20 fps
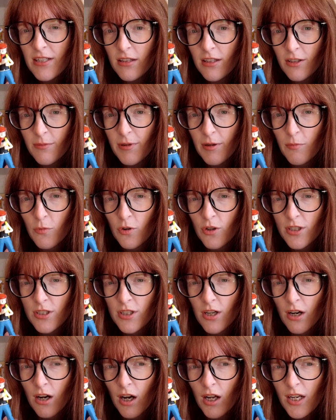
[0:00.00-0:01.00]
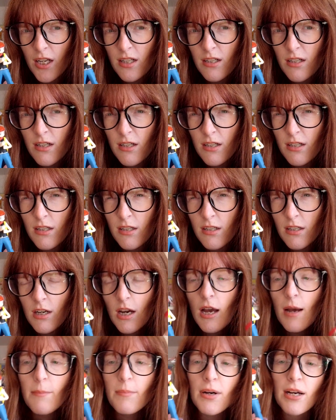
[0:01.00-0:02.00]
a little bit more on Dawn,
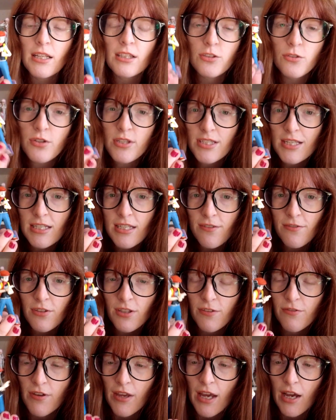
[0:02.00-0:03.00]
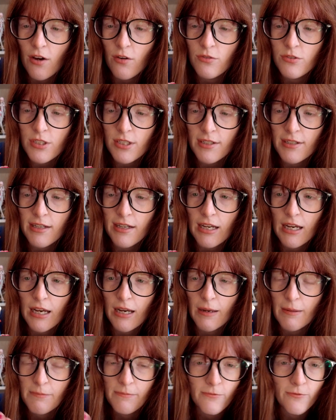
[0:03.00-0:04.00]
but Lucas I definitely found
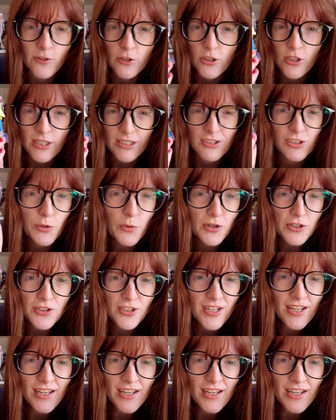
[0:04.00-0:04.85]
for like 200